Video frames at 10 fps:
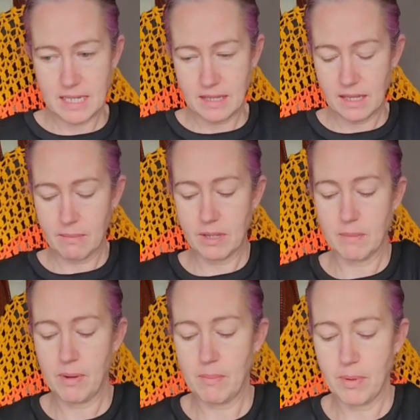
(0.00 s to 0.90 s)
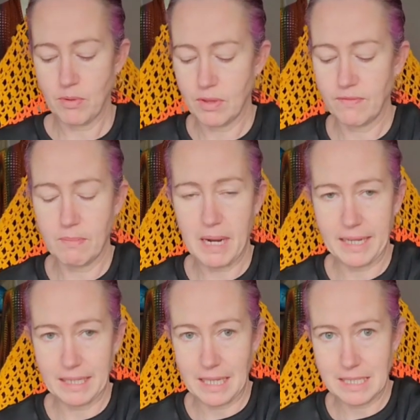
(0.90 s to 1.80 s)
I think I'm going to put both of the
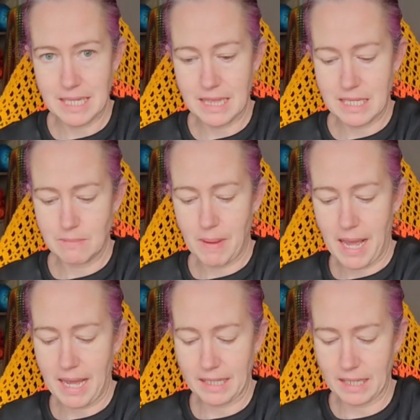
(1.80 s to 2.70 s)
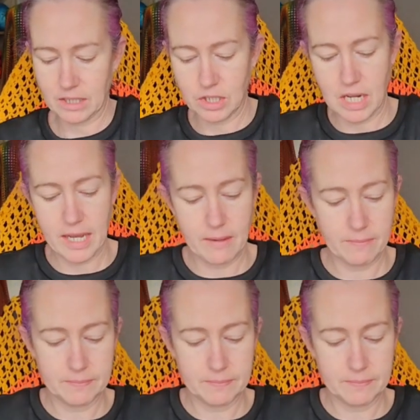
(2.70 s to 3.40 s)
blankets in this bag actually.